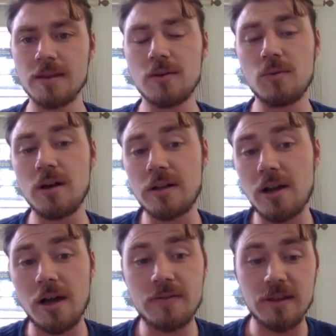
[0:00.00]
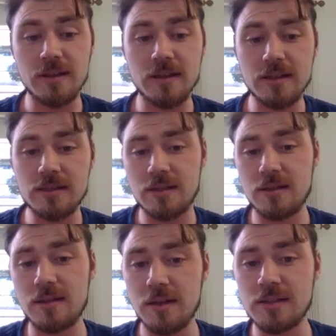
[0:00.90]
Well, no, I think it's
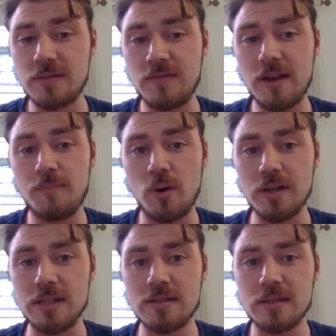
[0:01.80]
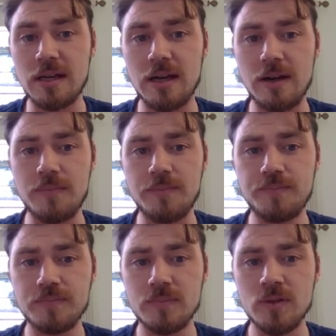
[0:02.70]
a fair point.
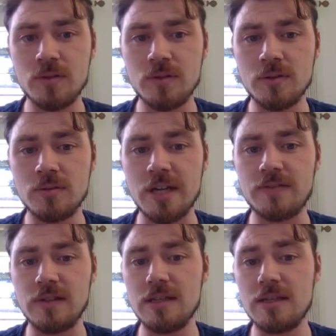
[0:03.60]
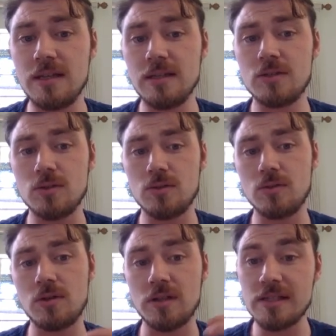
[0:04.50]
You definitely need to
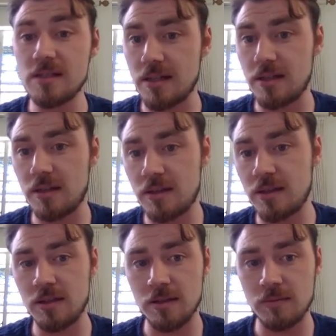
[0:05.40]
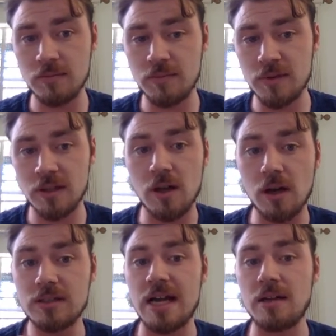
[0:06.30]
consider the
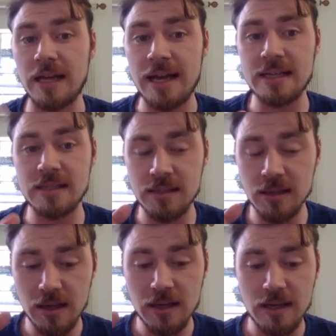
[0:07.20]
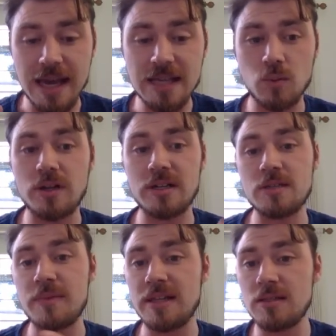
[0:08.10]
lockdown as what it
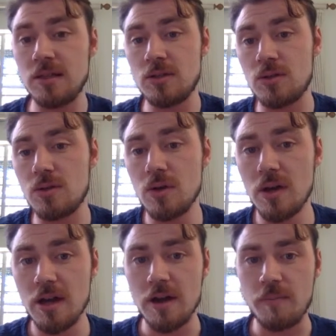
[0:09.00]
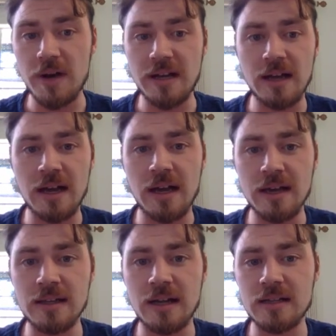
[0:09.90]
is meant to do. But
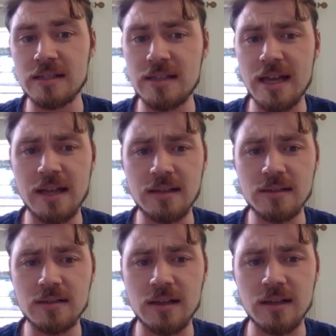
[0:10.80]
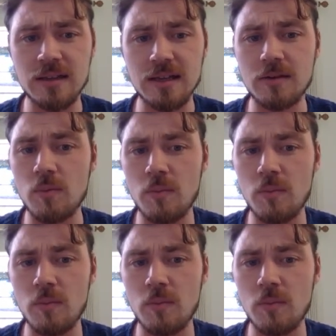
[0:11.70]
I understand. I think